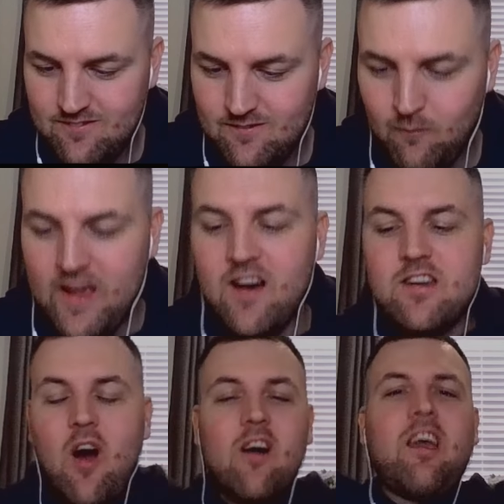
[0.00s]
We are
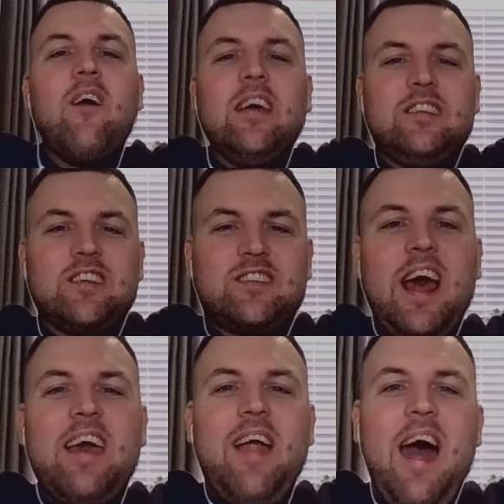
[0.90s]
not going to
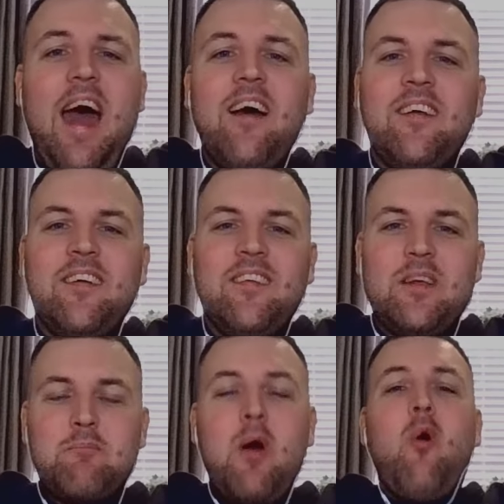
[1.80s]
stay there.
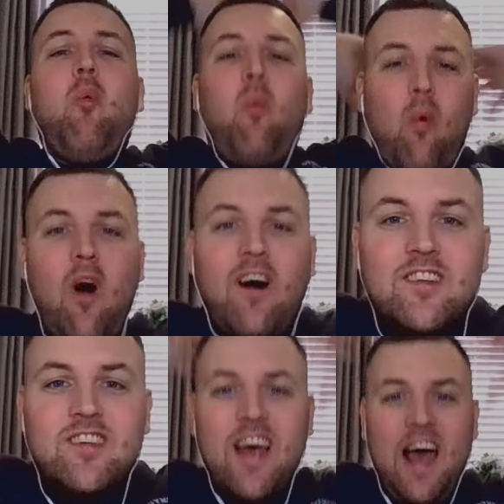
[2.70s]
But
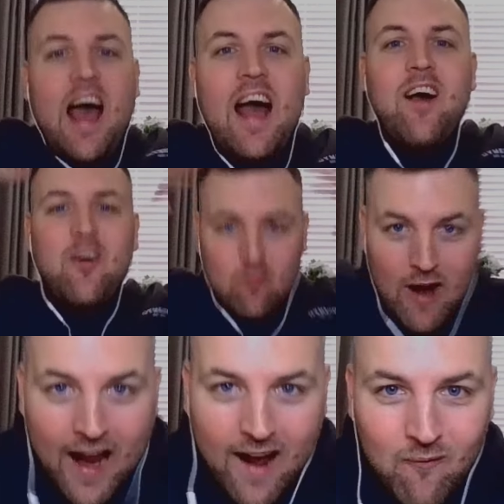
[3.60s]
what a
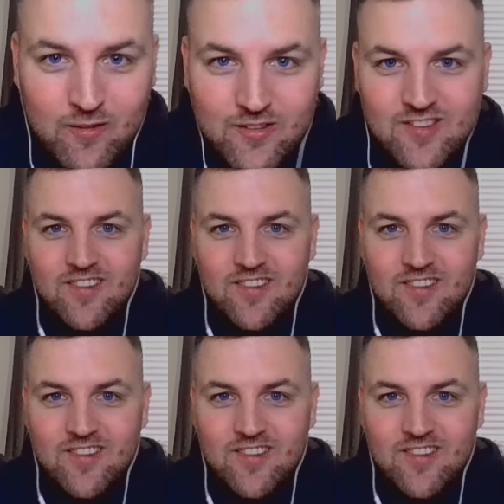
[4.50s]
round.